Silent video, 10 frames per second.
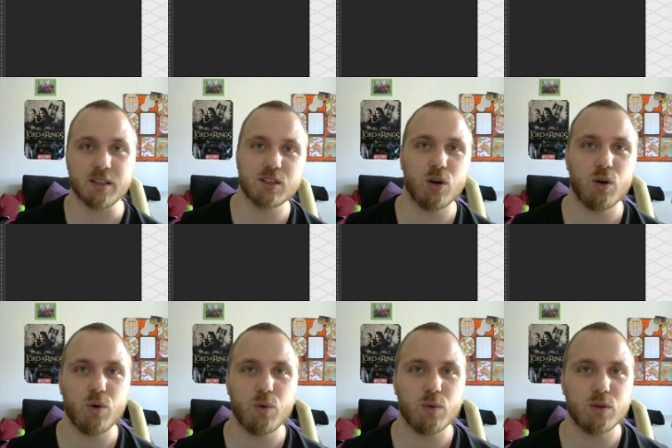
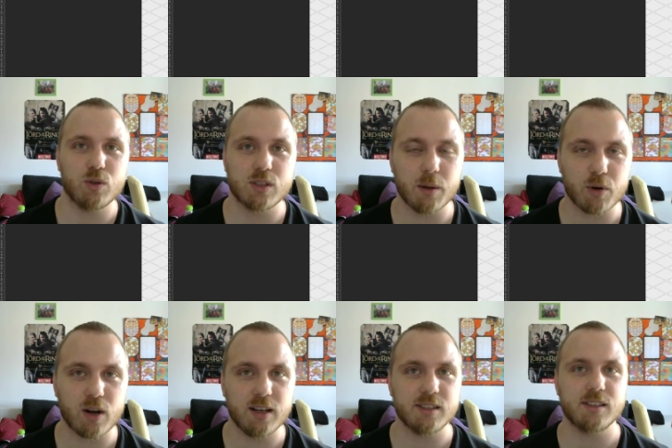So to
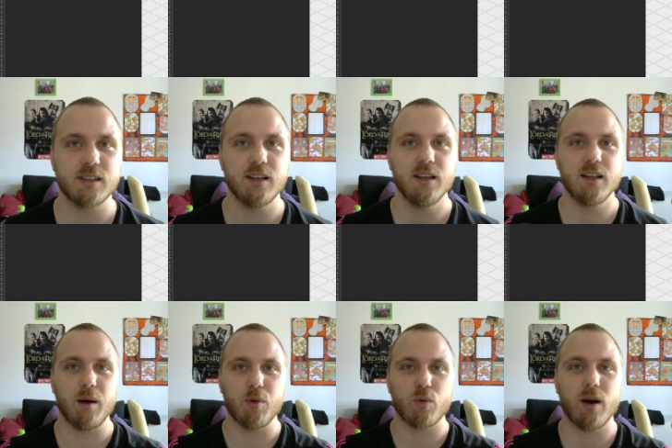summarize,
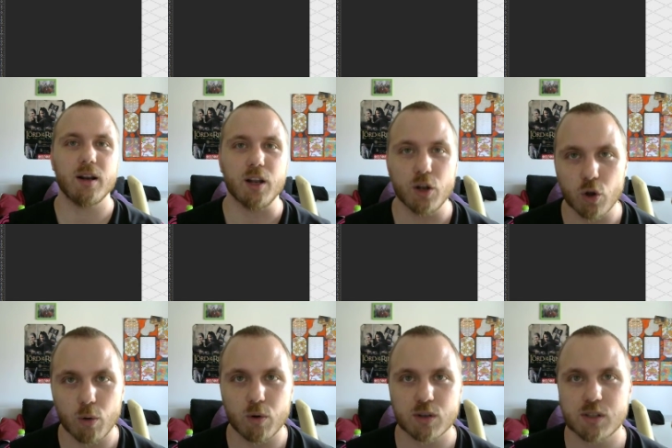number one, no
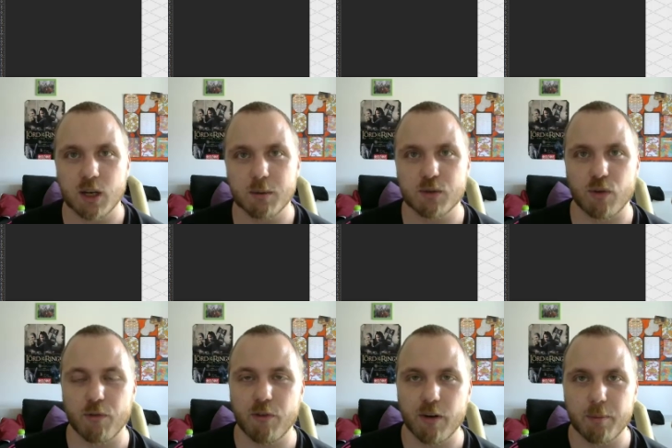more streams for
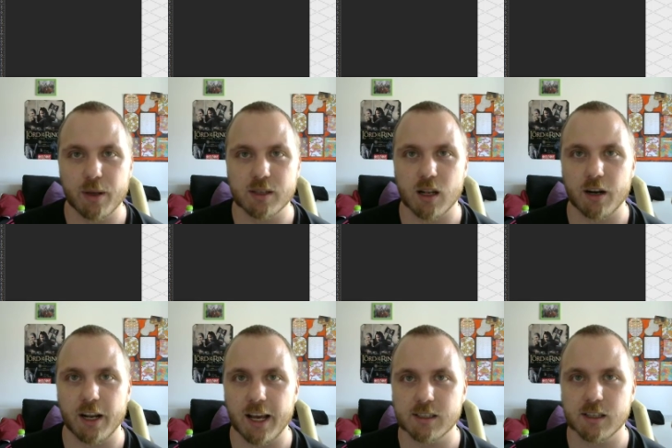free pixel art
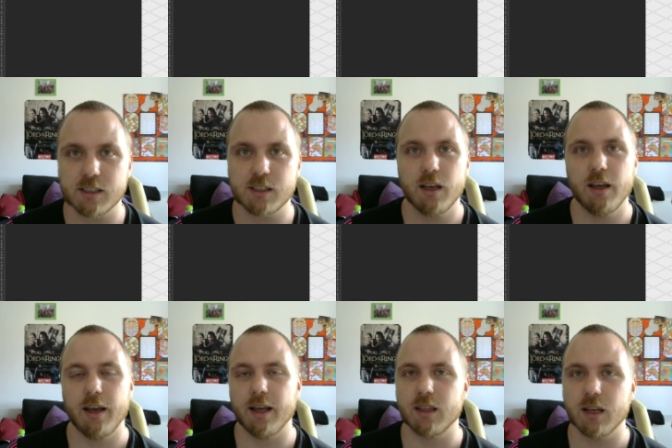assets,
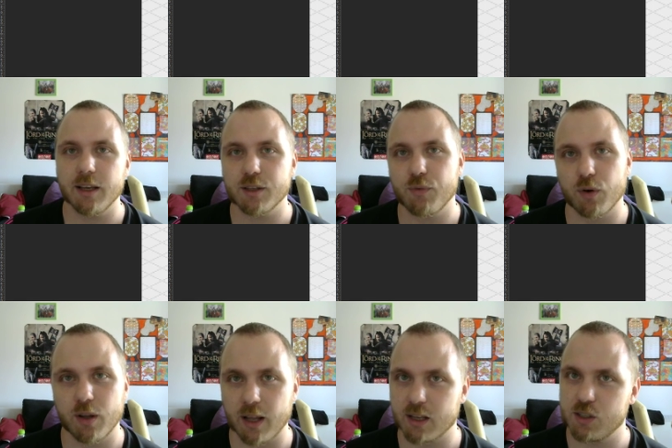at least for the
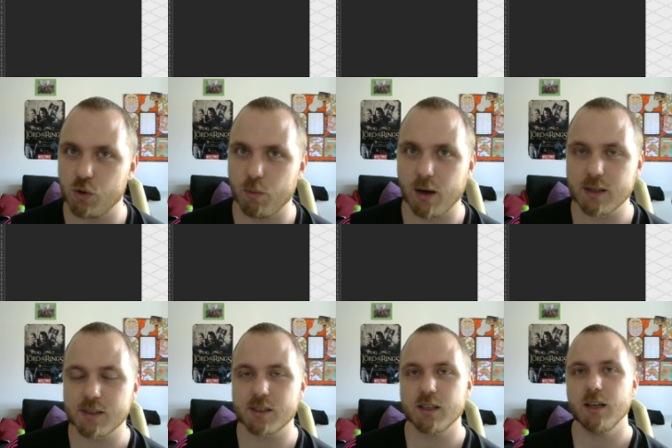next 2
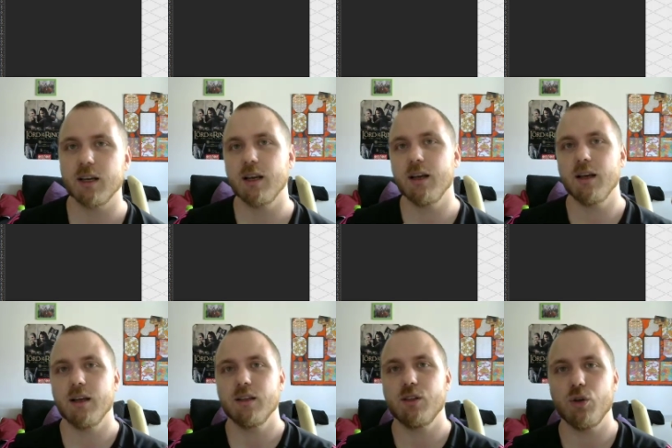months.
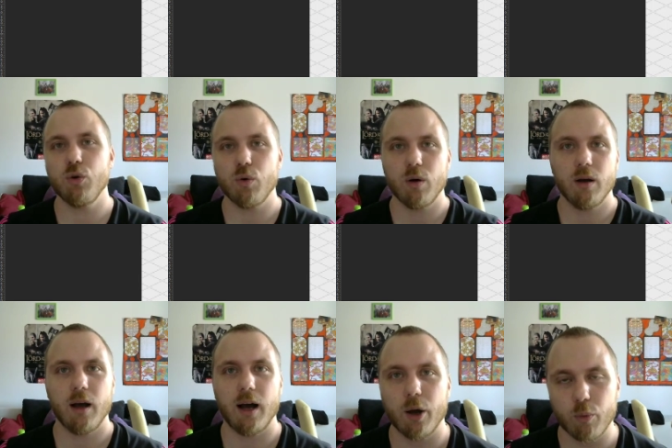2,
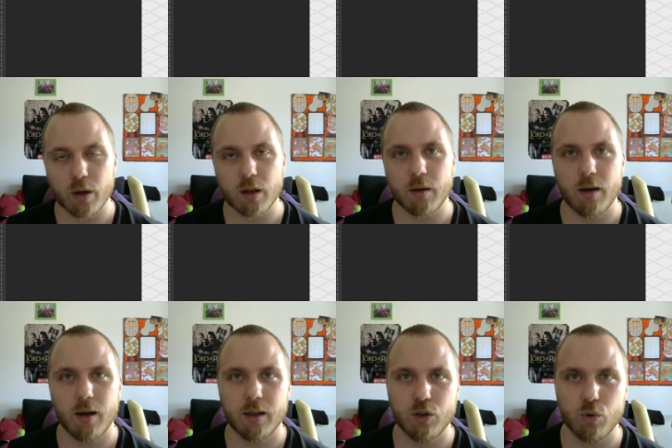I will
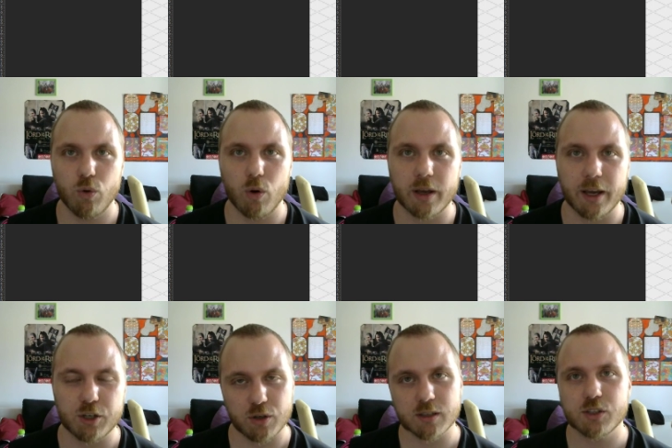do
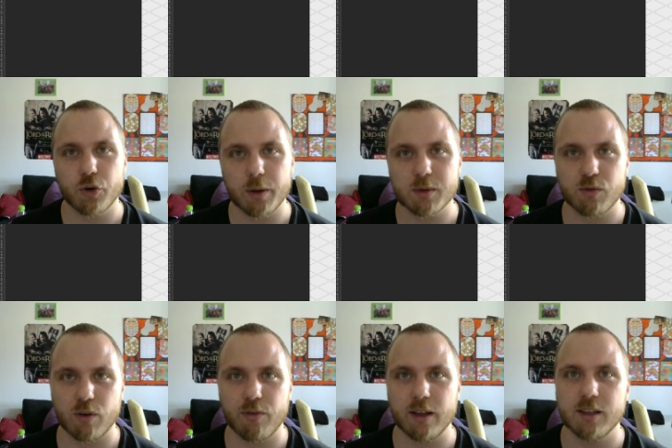occasional streams for
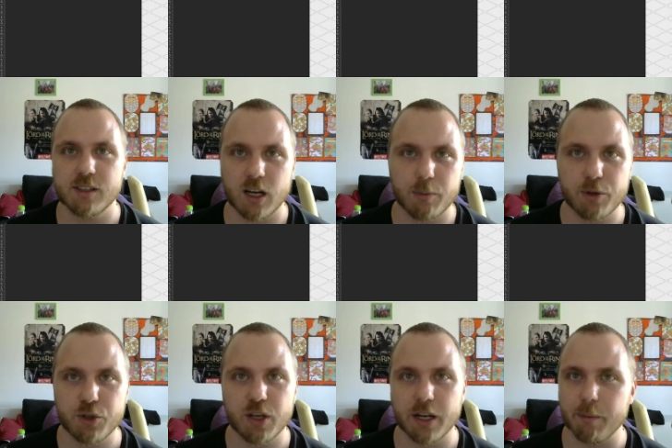fantasy
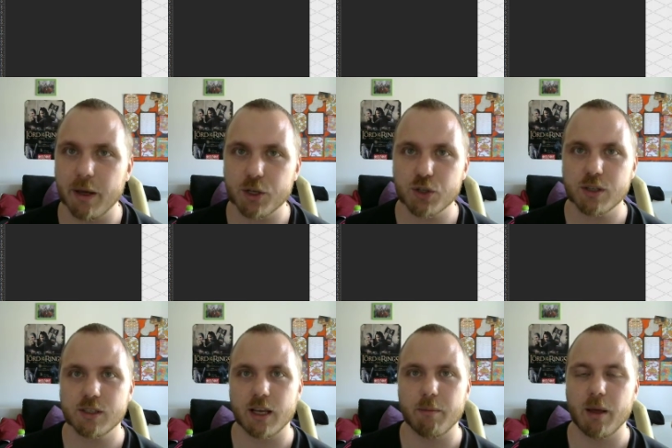RPG
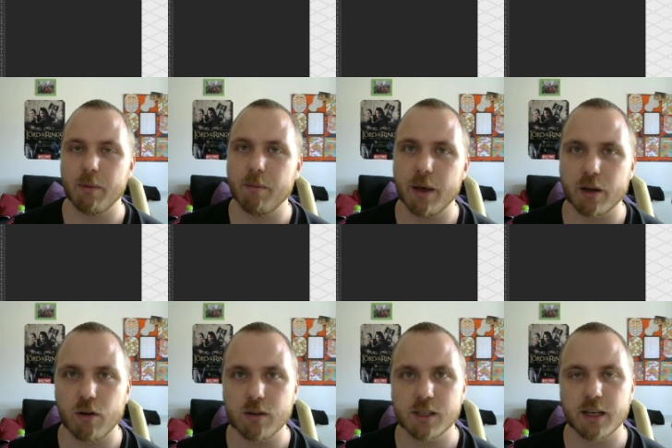animations and maybe
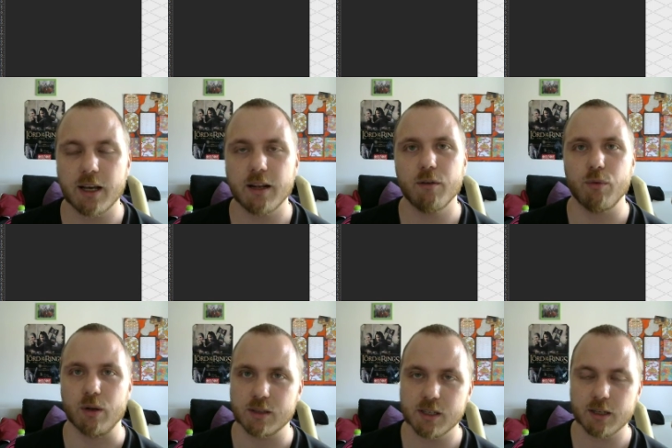backgrounds again,
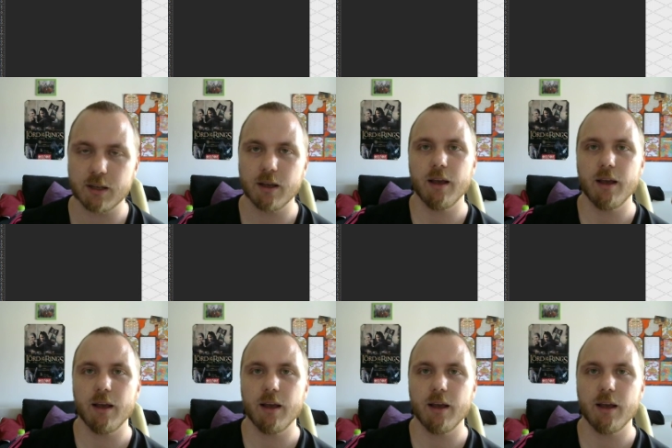we'll see.